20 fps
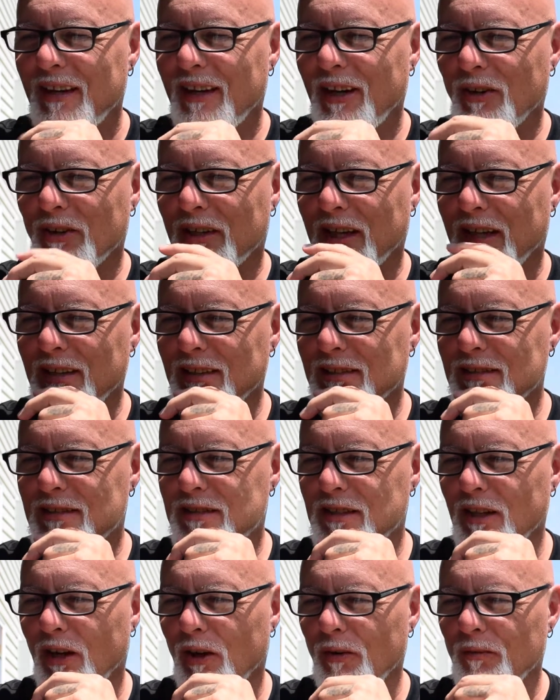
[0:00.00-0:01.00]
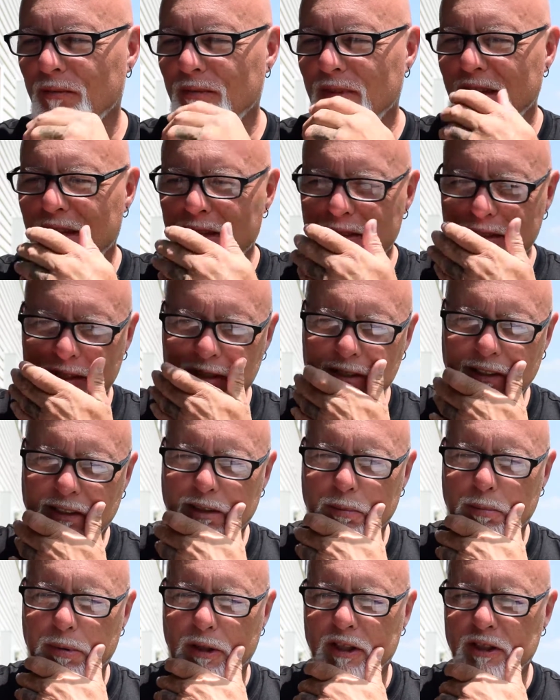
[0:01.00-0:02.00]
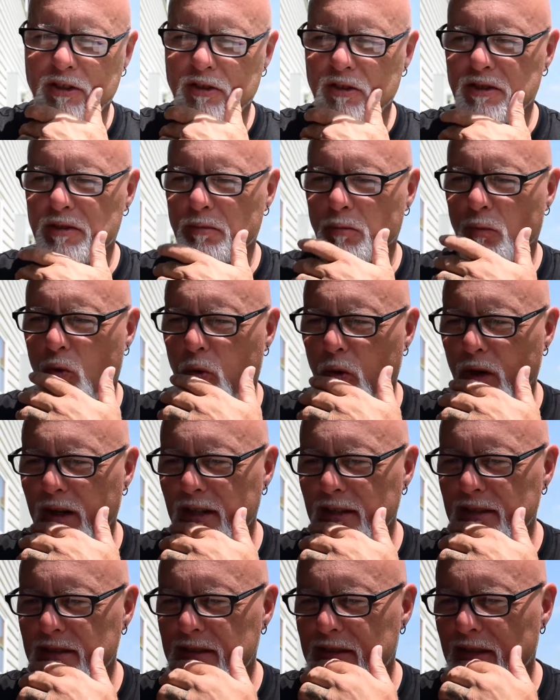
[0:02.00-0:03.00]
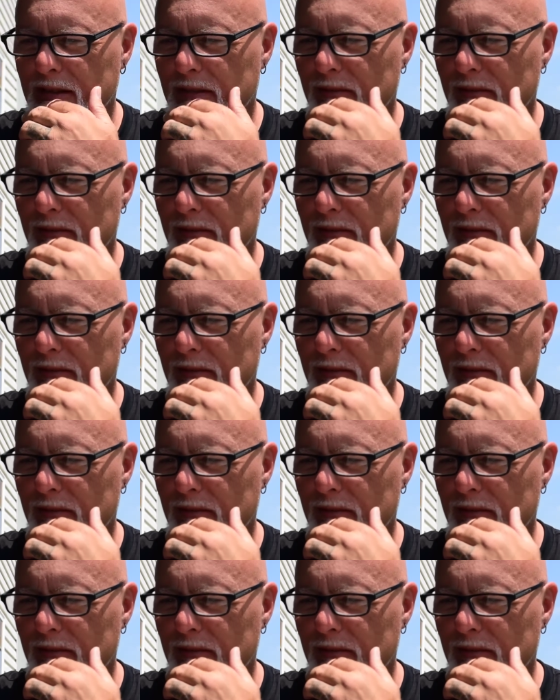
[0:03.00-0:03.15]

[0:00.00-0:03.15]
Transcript: Okay, so then you get to the plagiarism quiz.